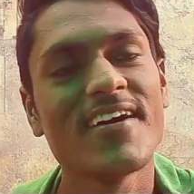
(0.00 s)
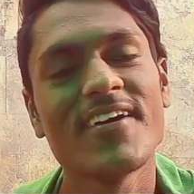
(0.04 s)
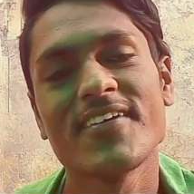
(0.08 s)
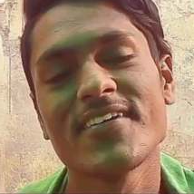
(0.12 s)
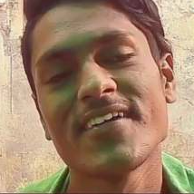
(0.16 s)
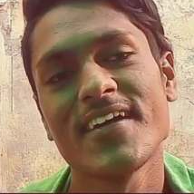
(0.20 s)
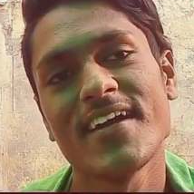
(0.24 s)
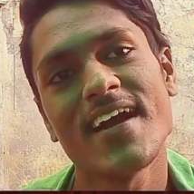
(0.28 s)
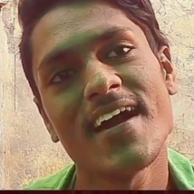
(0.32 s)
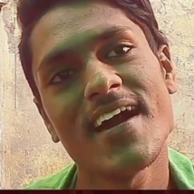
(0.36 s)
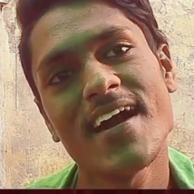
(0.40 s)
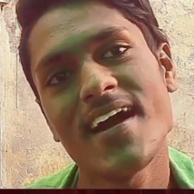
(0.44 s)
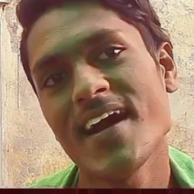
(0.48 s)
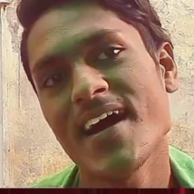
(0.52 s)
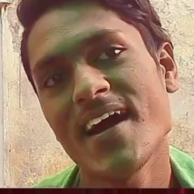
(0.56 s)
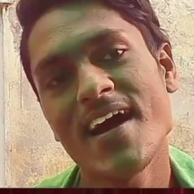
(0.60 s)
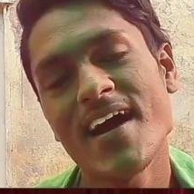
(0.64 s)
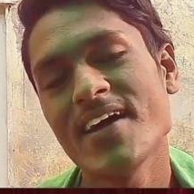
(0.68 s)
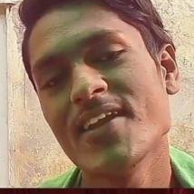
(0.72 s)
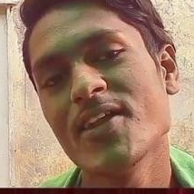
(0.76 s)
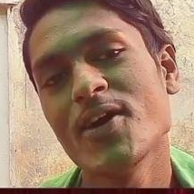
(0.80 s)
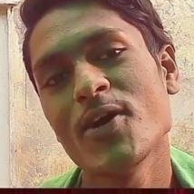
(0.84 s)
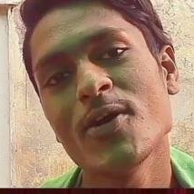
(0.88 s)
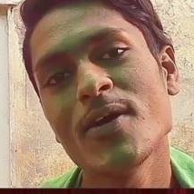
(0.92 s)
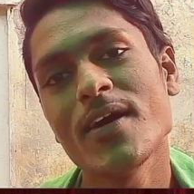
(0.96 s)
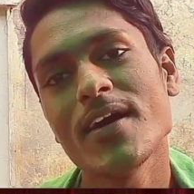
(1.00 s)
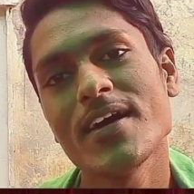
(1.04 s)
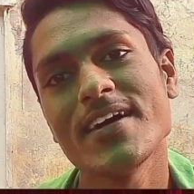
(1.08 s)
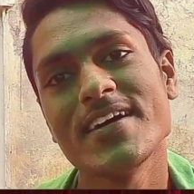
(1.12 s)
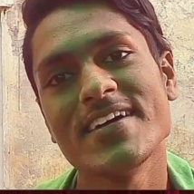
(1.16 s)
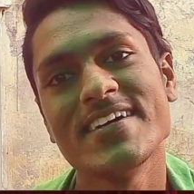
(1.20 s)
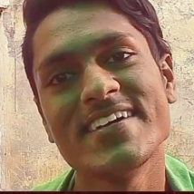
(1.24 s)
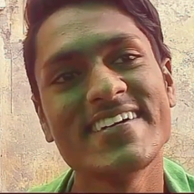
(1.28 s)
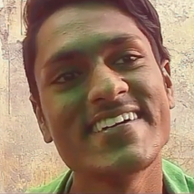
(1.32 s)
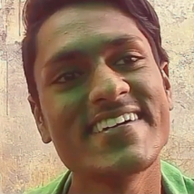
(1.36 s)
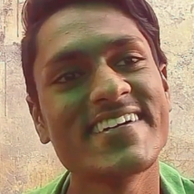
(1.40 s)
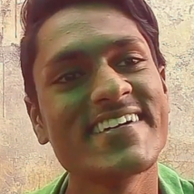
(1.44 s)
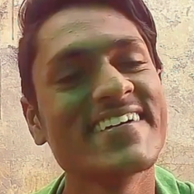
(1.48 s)
Okay, I know
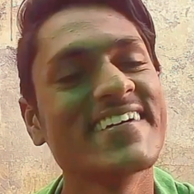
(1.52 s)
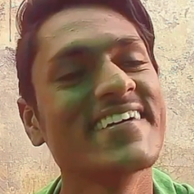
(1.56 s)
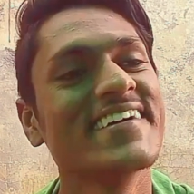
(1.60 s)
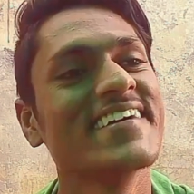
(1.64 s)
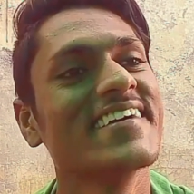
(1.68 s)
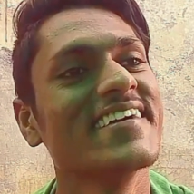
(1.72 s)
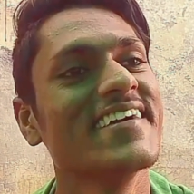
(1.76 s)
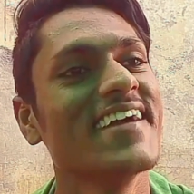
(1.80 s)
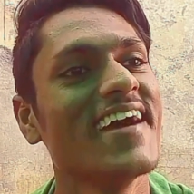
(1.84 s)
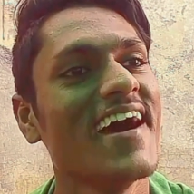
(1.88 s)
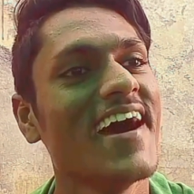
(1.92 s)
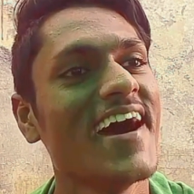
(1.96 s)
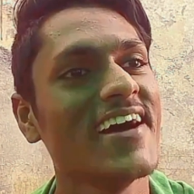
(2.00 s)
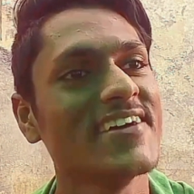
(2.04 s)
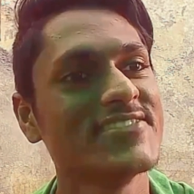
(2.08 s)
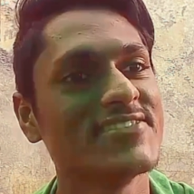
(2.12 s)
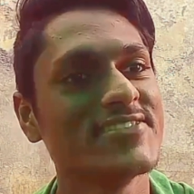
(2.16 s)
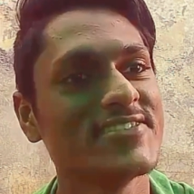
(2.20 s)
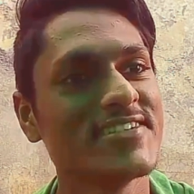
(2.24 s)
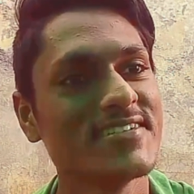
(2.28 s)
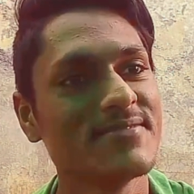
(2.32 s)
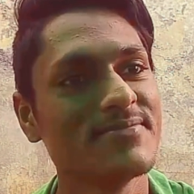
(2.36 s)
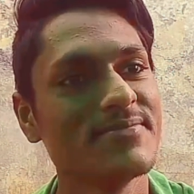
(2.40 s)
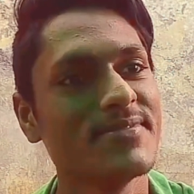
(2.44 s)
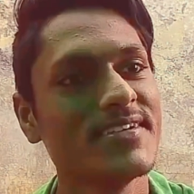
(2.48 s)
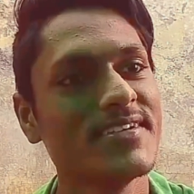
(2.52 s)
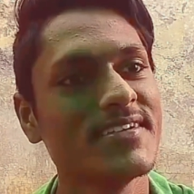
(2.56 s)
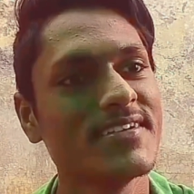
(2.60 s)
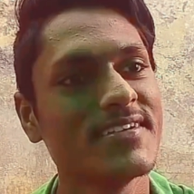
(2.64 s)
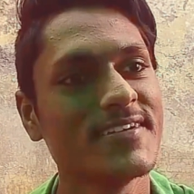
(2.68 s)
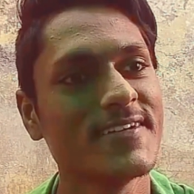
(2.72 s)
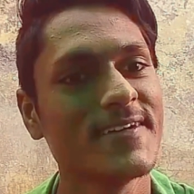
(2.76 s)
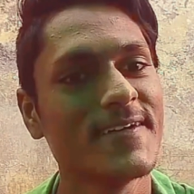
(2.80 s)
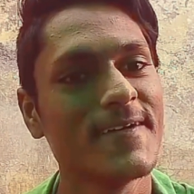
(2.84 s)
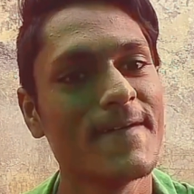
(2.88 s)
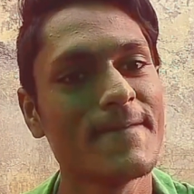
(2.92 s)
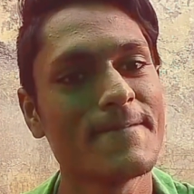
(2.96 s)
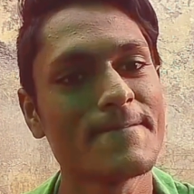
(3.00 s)
I shouldn't be
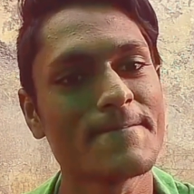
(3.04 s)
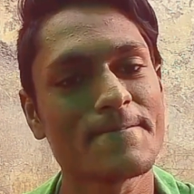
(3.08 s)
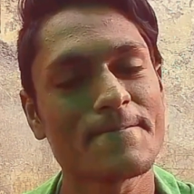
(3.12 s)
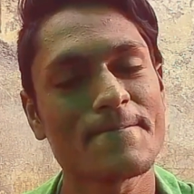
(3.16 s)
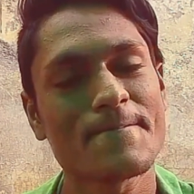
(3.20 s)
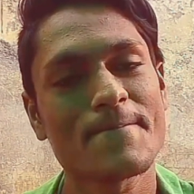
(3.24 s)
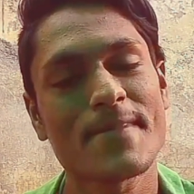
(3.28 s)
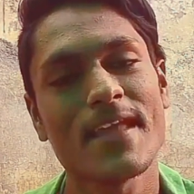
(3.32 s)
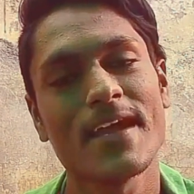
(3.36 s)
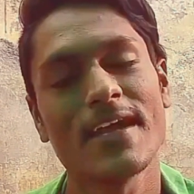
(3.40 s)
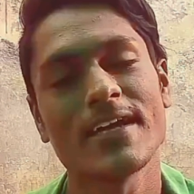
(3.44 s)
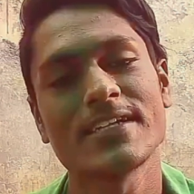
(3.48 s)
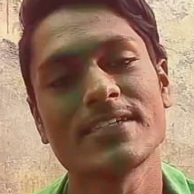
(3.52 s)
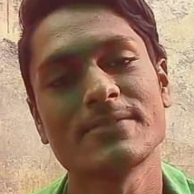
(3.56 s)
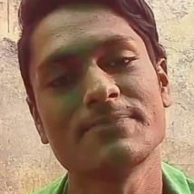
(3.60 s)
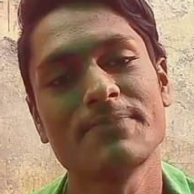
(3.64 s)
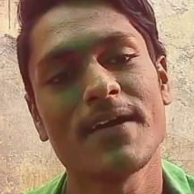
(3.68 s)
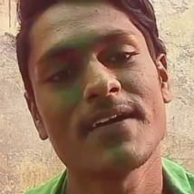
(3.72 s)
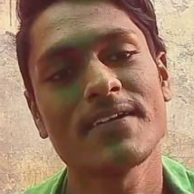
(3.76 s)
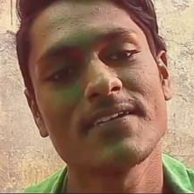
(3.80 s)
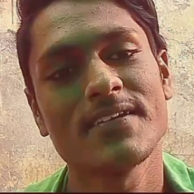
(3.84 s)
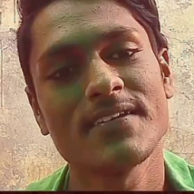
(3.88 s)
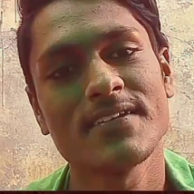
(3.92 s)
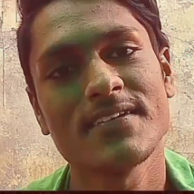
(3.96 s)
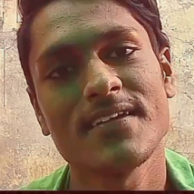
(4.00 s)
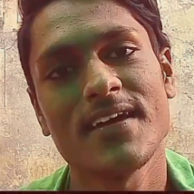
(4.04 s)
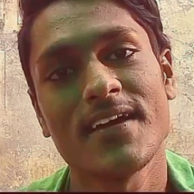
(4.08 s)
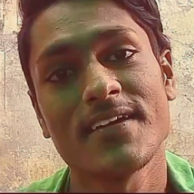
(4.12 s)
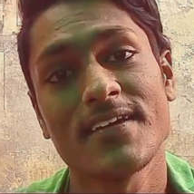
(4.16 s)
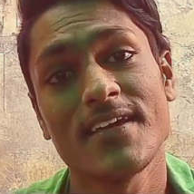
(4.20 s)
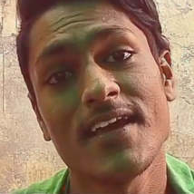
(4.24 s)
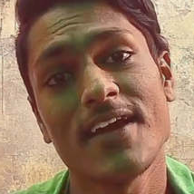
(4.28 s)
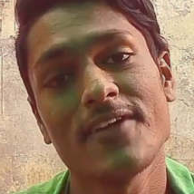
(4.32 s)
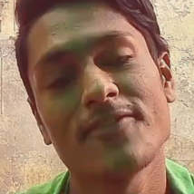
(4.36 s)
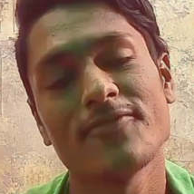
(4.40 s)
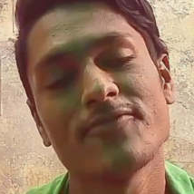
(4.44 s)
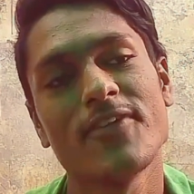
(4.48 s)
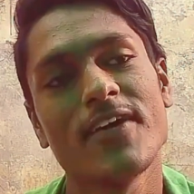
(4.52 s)
expecting I
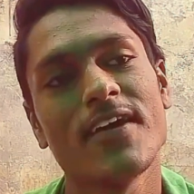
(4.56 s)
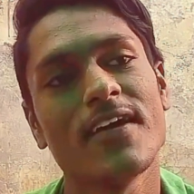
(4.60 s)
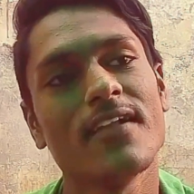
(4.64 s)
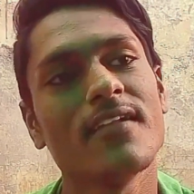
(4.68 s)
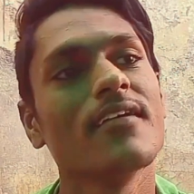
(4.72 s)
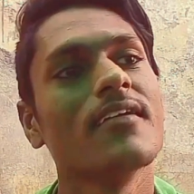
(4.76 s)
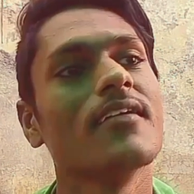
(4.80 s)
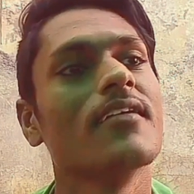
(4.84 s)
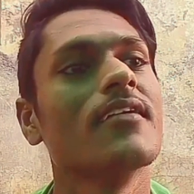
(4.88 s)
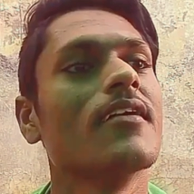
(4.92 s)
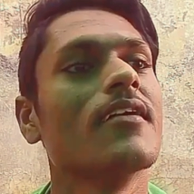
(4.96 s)
can fail,